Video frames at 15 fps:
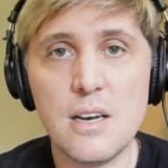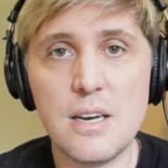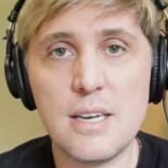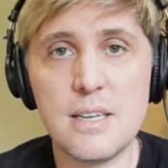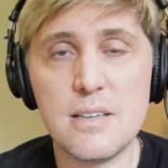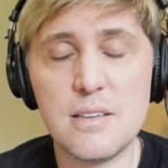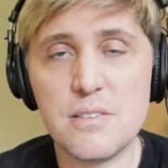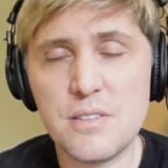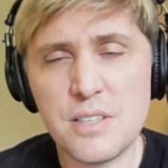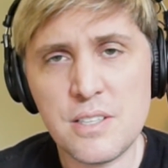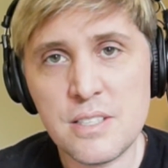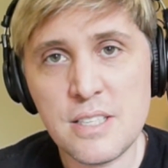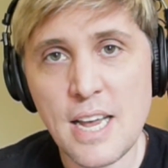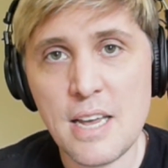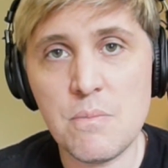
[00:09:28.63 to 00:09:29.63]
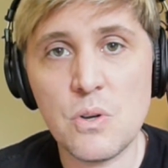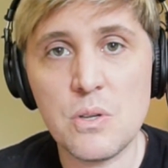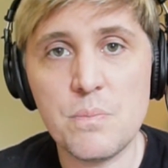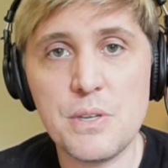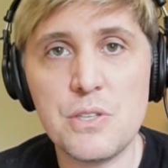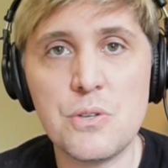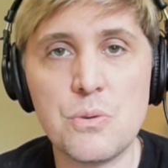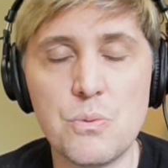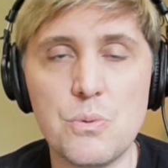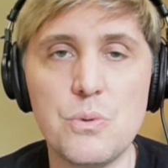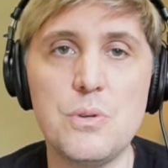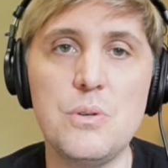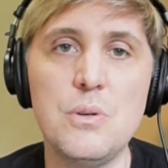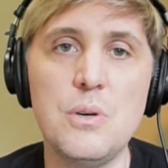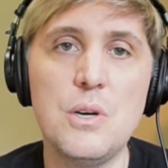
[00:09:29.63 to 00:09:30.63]
The same will be
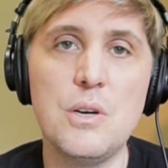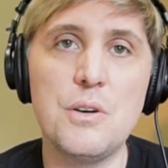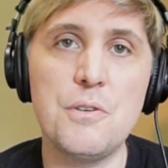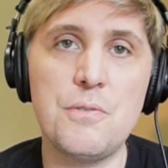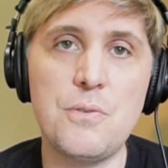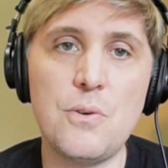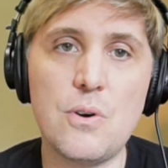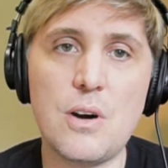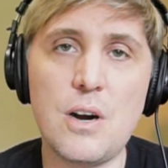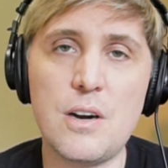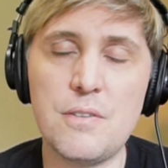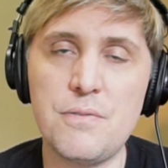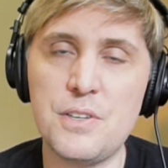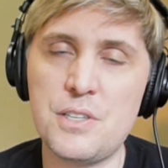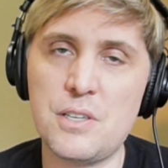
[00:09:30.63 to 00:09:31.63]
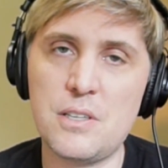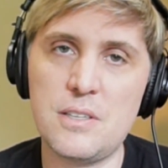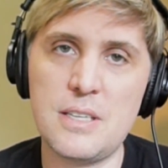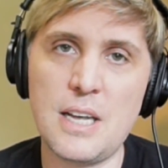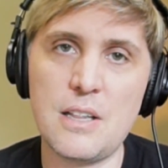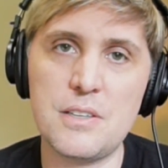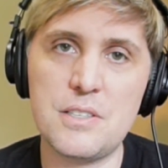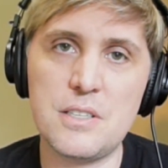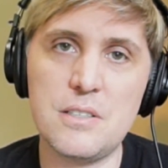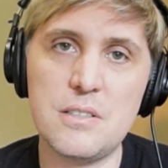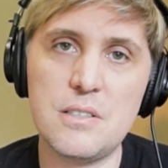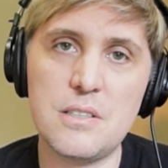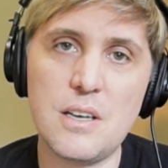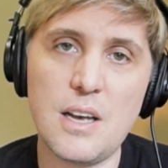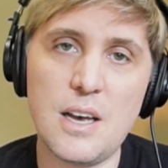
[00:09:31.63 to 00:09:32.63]
true for artificial
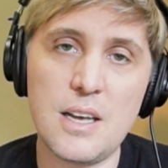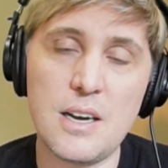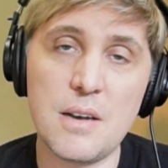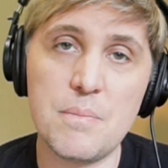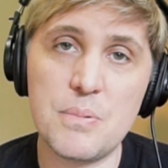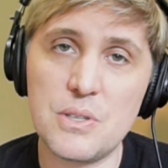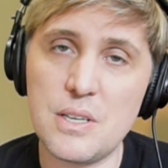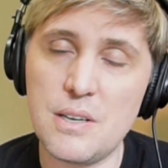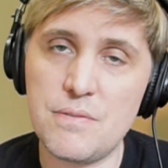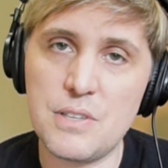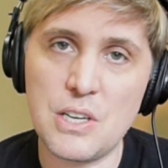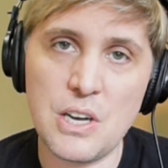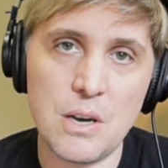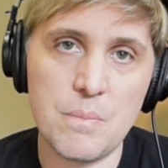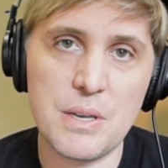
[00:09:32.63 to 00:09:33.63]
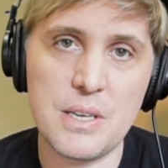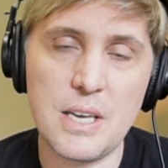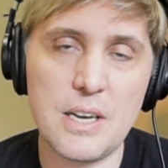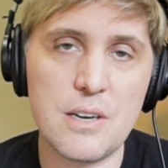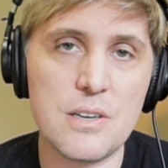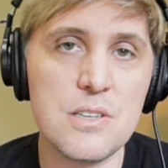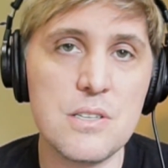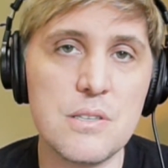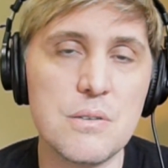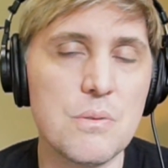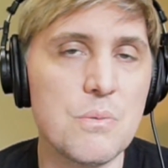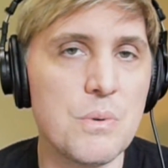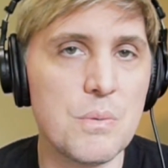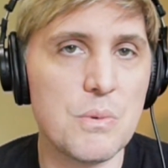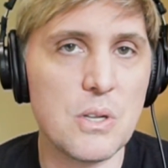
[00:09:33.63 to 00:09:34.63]
intelligence. And I believe the coming years,
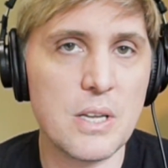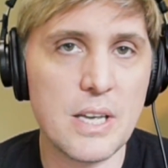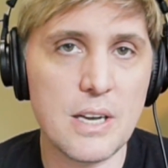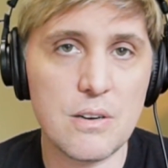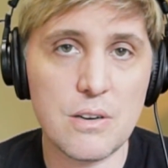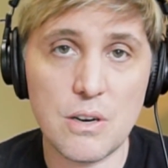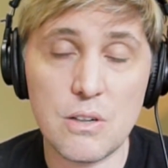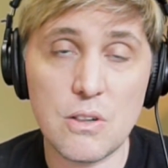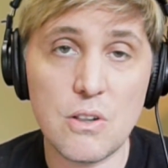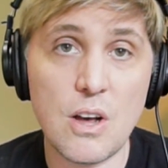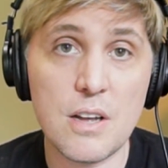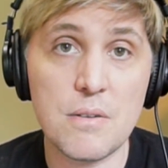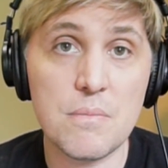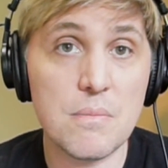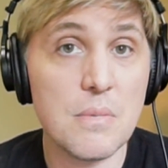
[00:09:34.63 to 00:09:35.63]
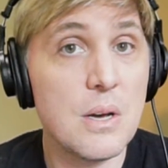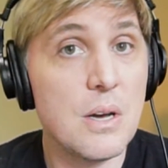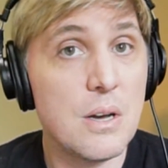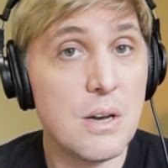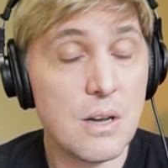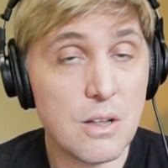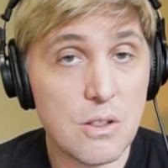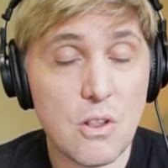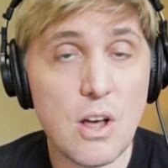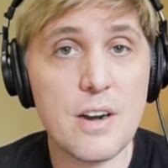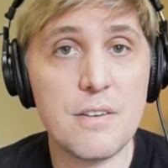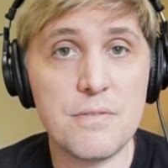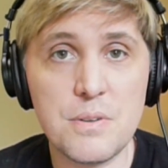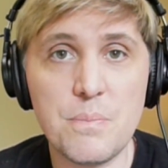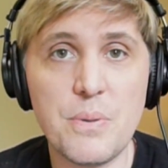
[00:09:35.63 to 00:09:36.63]
we will hear a lot
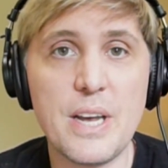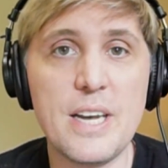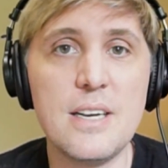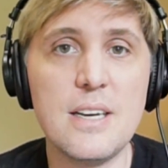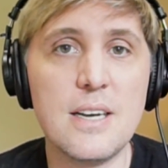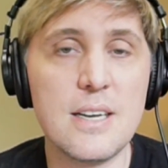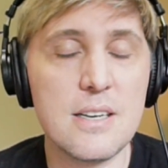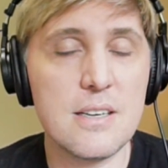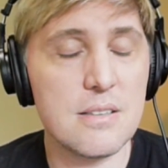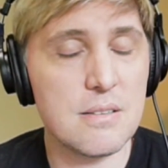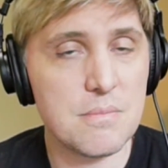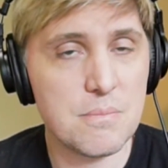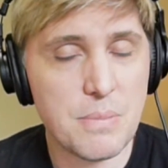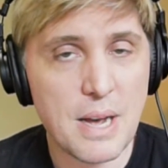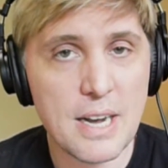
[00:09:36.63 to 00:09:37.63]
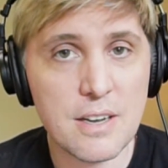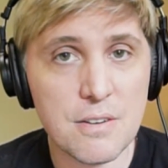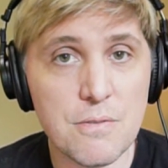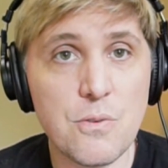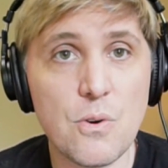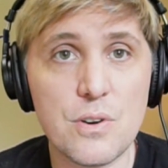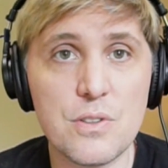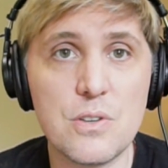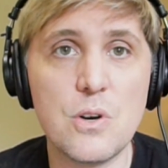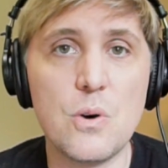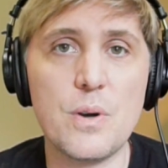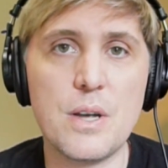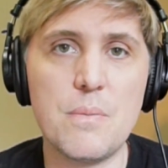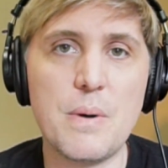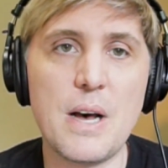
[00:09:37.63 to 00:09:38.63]
of debate and back and forth
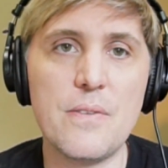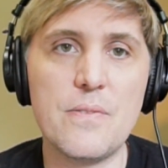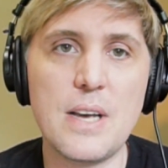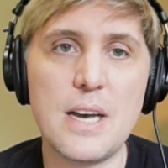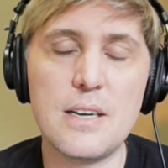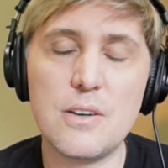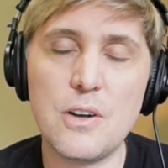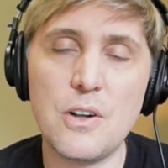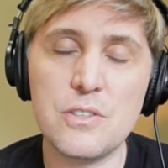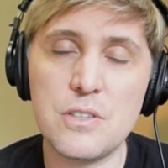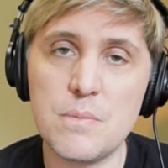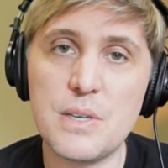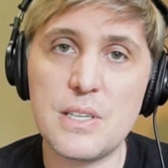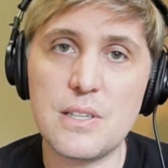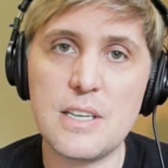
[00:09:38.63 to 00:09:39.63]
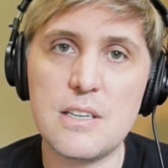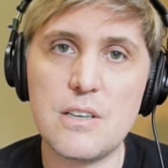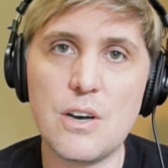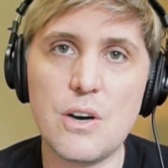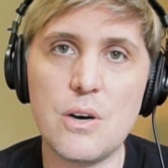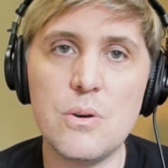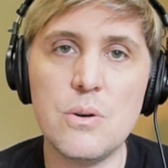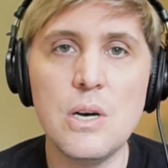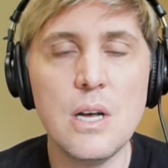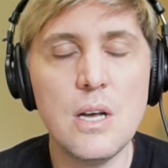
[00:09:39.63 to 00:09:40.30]
going about that. Ultimately, though,